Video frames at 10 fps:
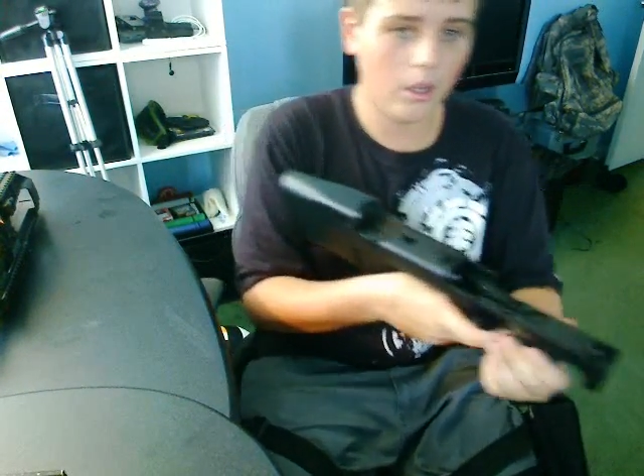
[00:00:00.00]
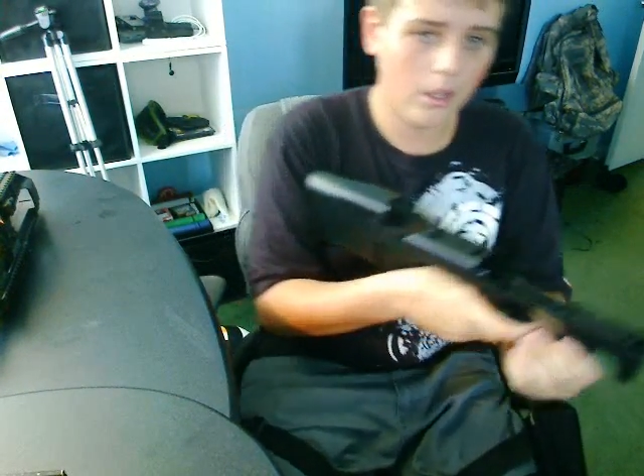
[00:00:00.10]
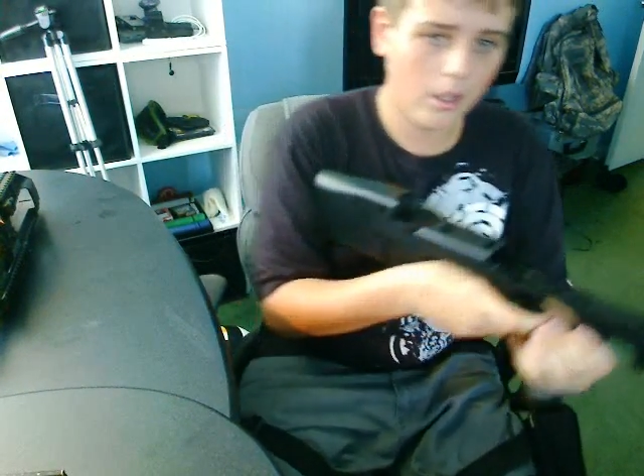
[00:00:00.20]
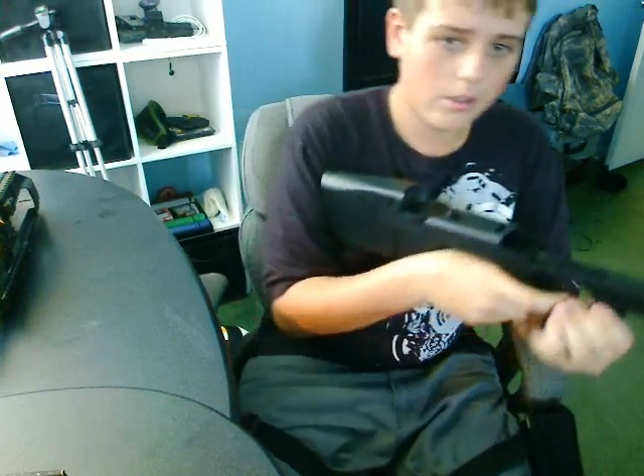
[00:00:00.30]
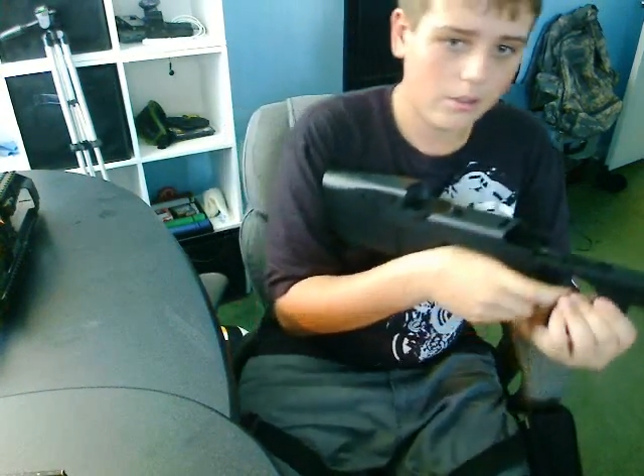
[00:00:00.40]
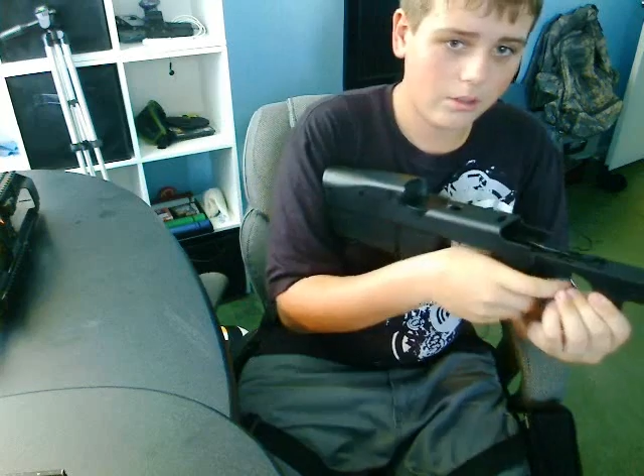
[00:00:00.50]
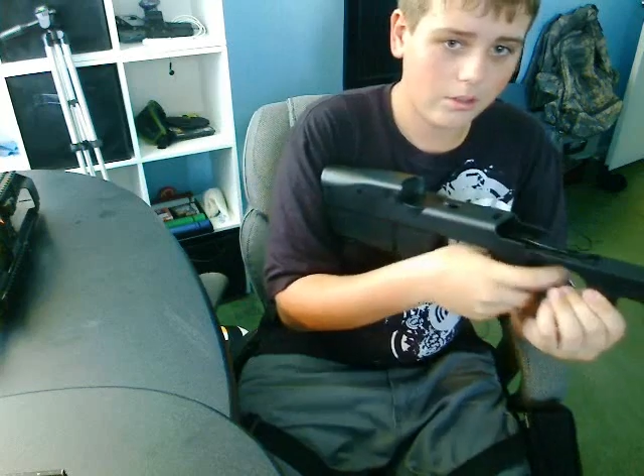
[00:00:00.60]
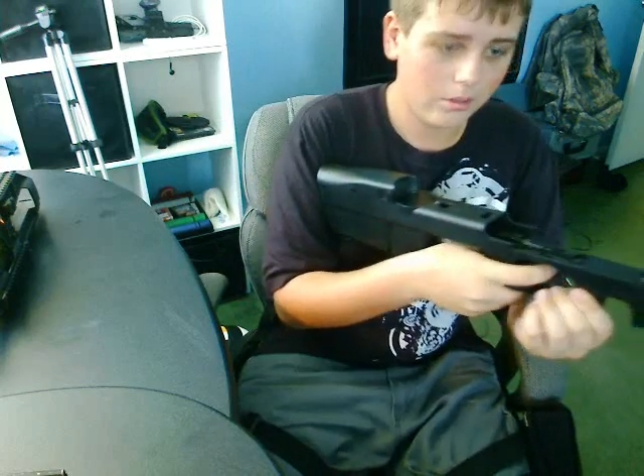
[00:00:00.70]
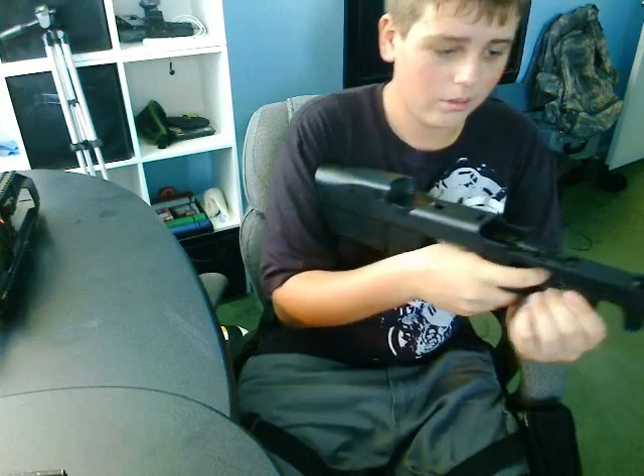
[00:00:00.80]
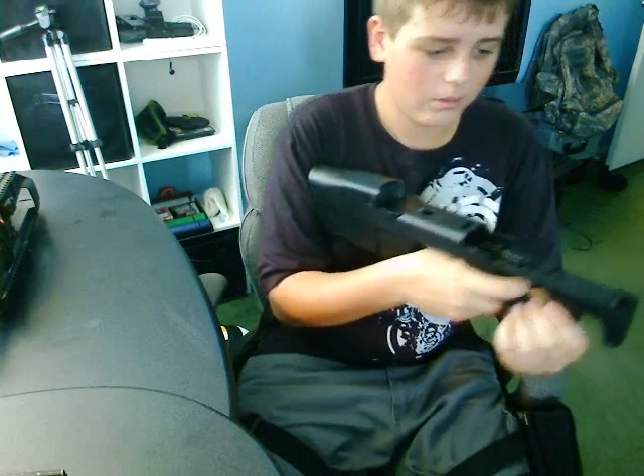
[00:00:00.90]

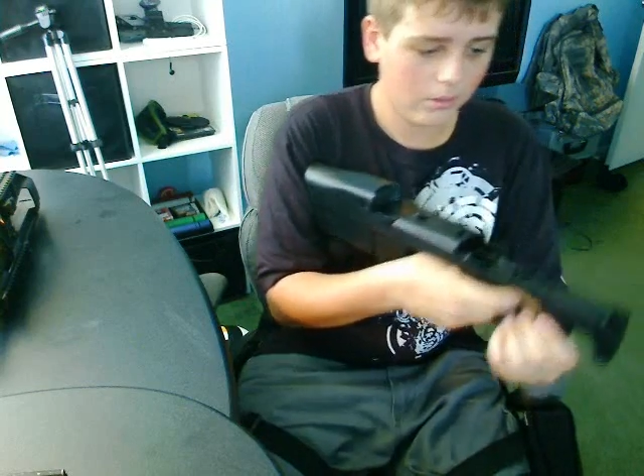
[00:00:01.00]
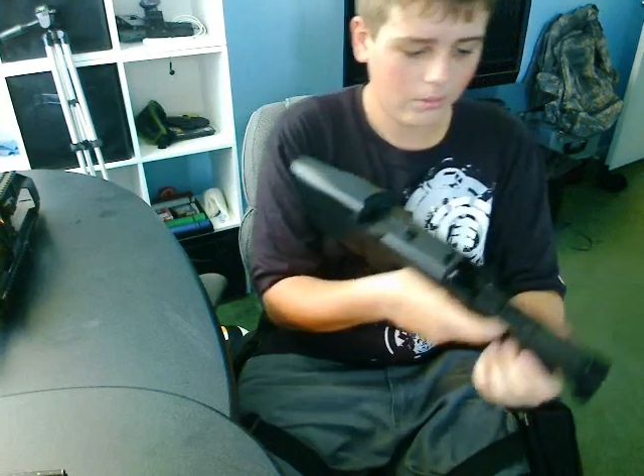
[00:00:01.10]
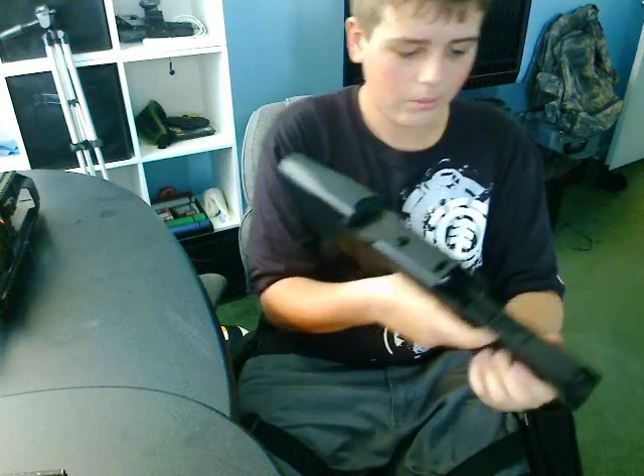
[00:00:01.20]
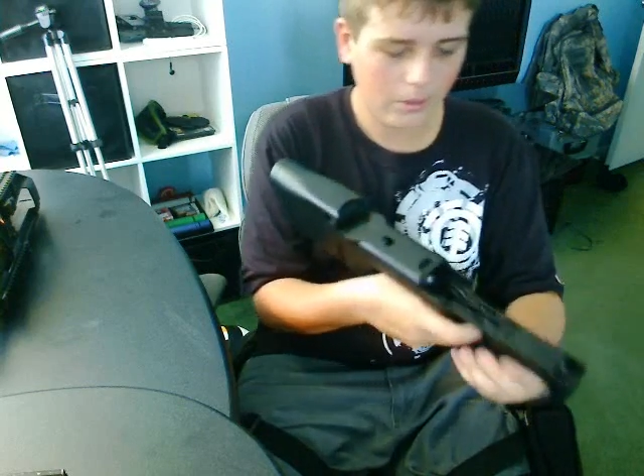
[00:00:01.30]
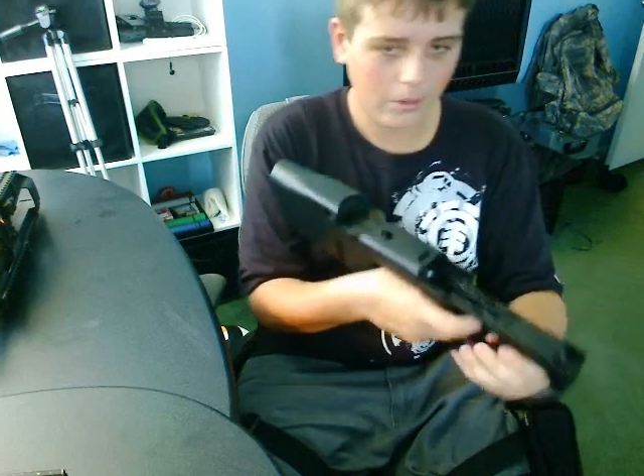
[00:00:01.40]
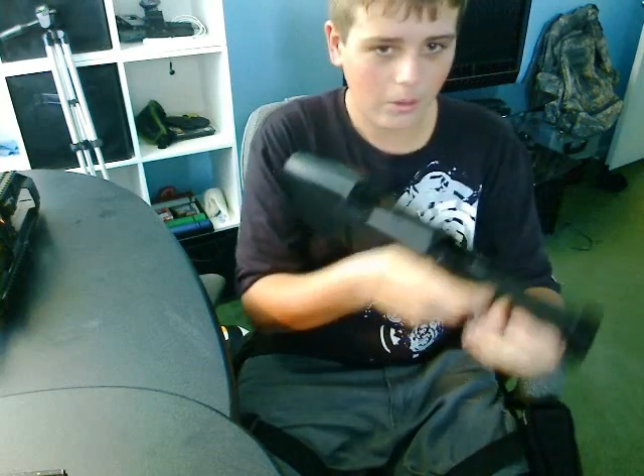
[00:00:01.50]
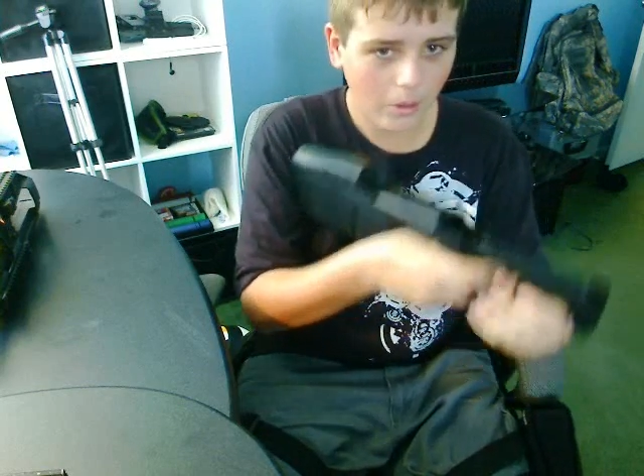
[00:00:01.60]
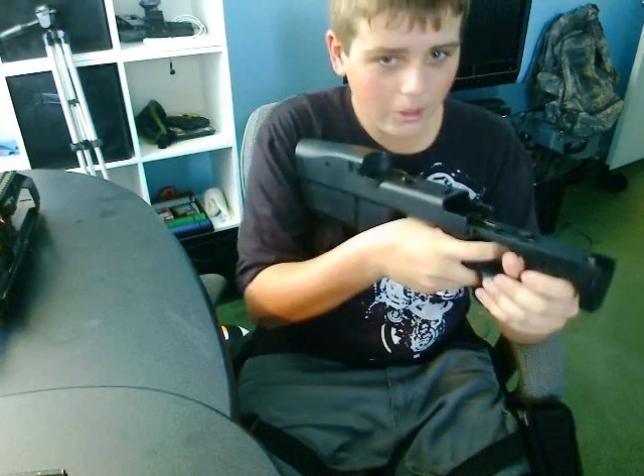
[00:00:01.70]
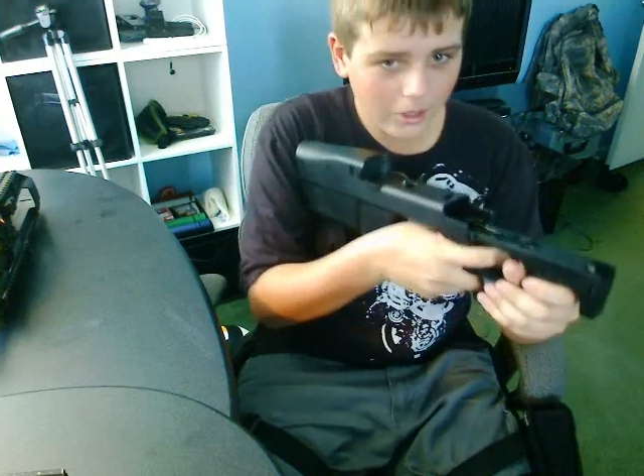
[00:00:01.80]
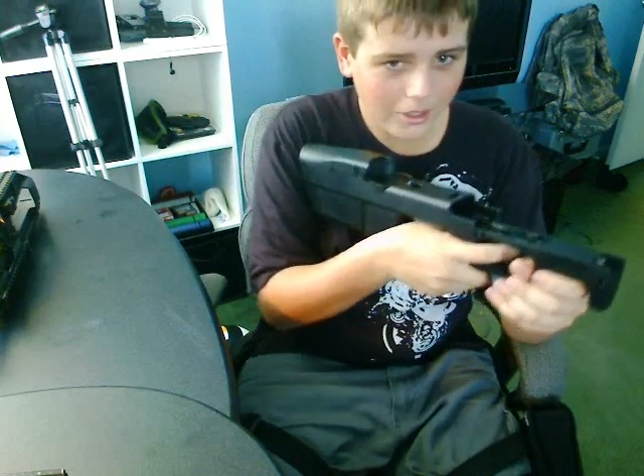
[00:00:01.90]
It's, when you're
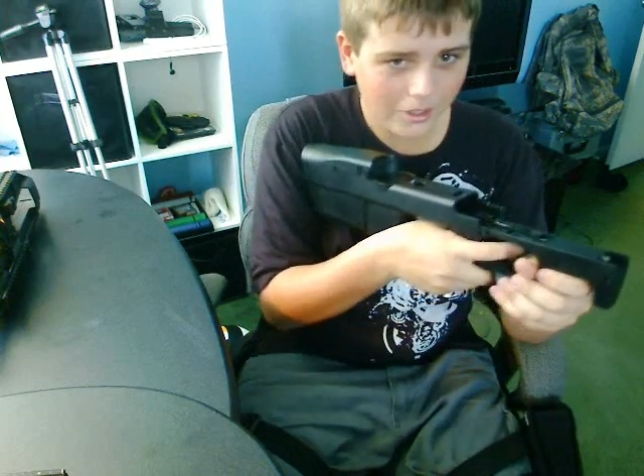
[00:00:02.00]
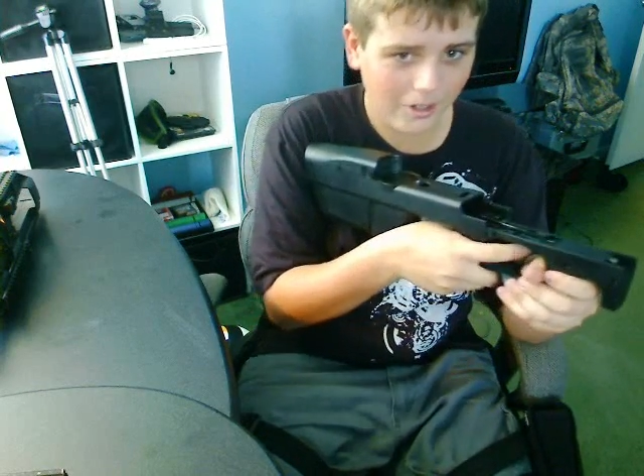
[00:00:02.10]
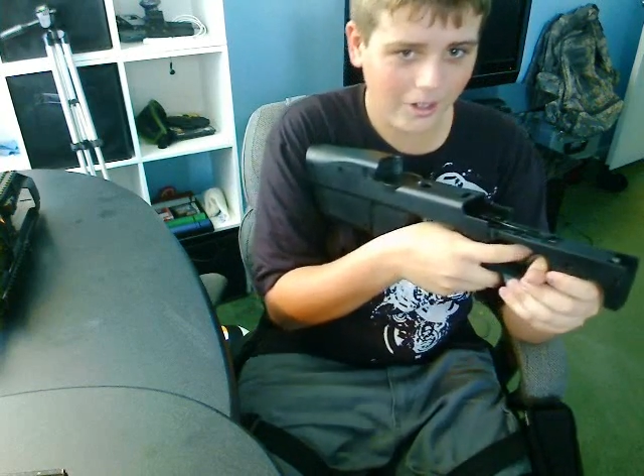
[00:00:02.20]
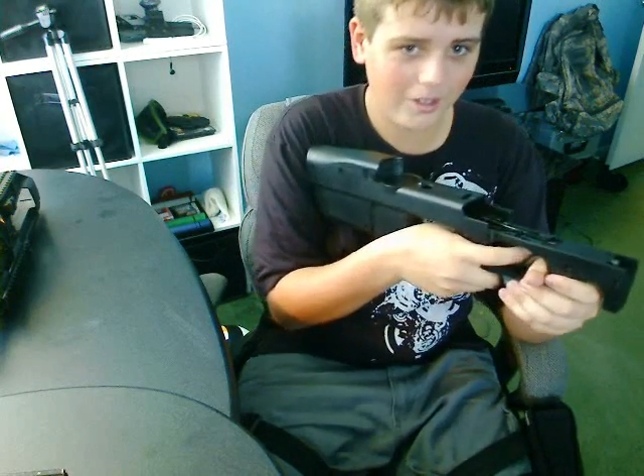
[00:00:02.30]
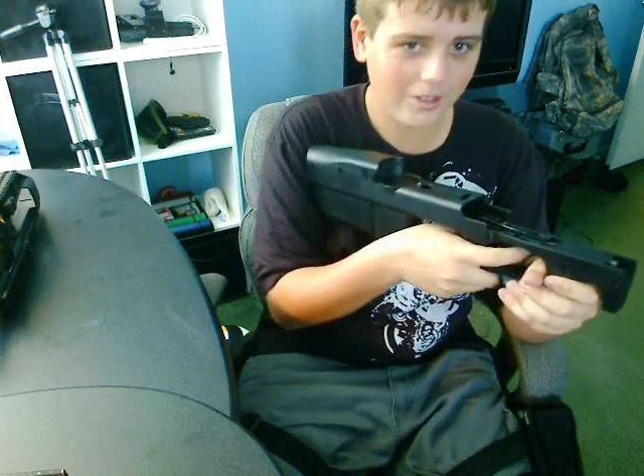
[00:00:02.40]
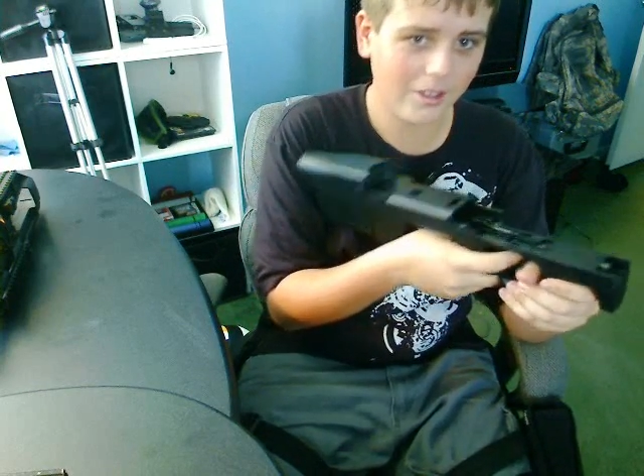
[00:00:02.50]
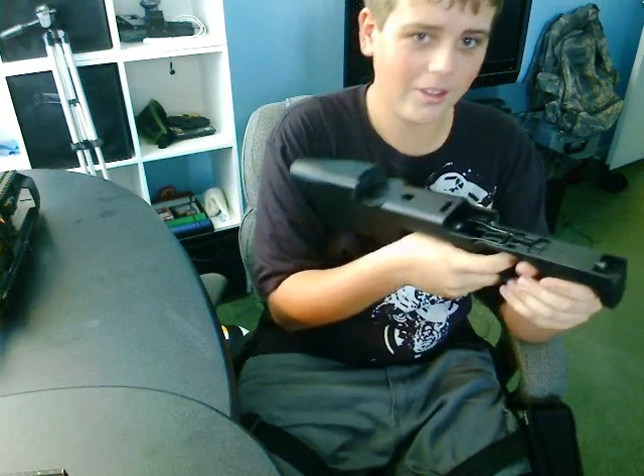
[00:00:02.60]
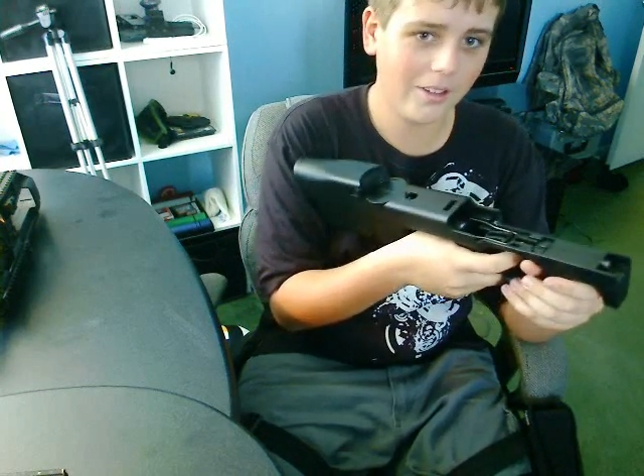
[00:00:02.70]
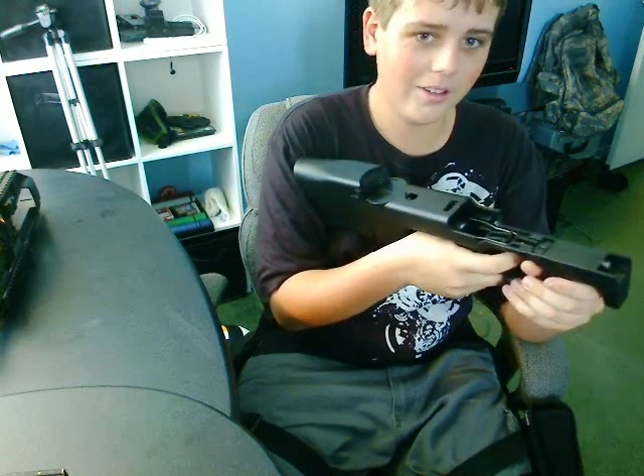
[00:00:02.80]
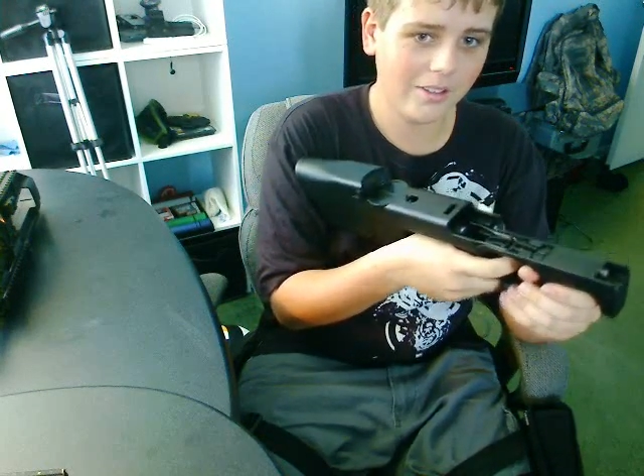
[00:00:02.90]
holding it in your hands like
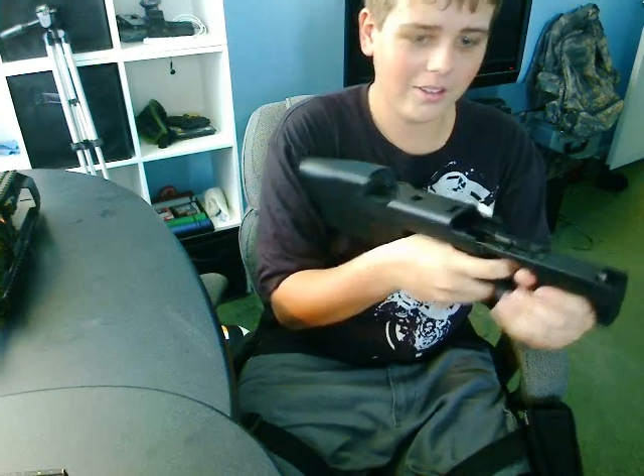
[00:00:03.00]
this,